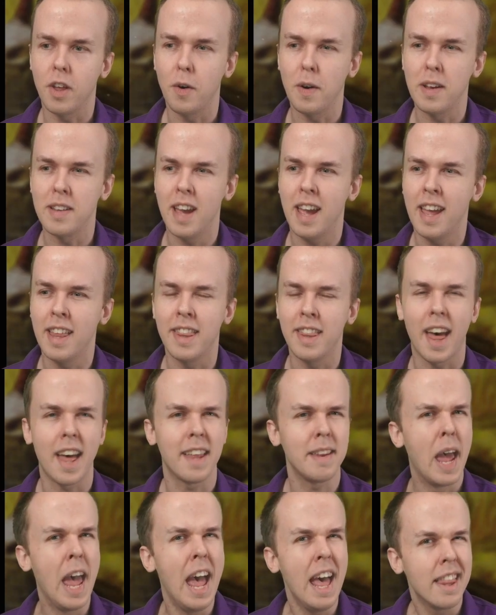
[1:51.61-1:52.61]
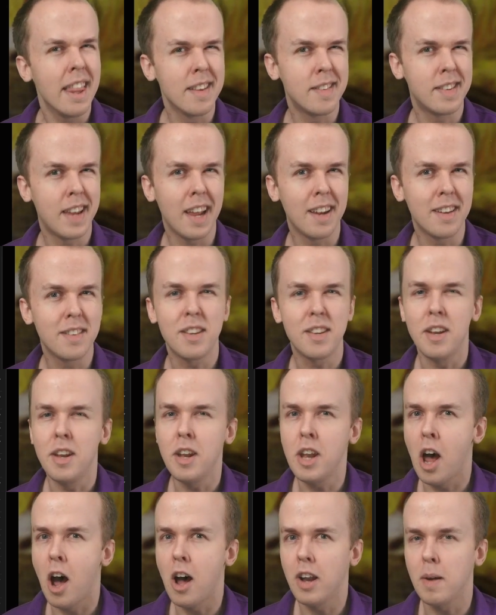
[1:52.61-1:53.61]
though, in that this data's
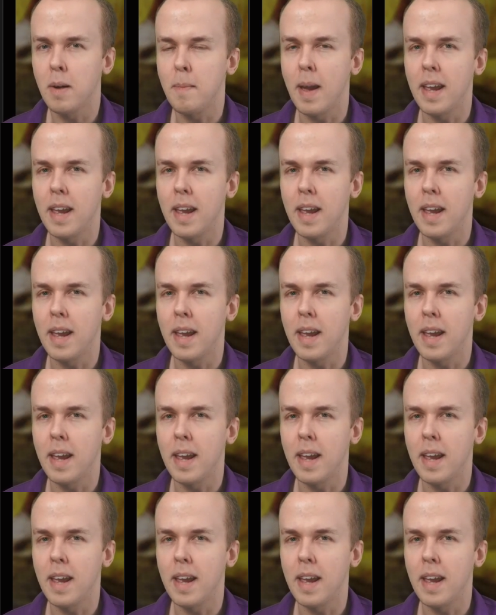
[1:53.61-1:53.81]
not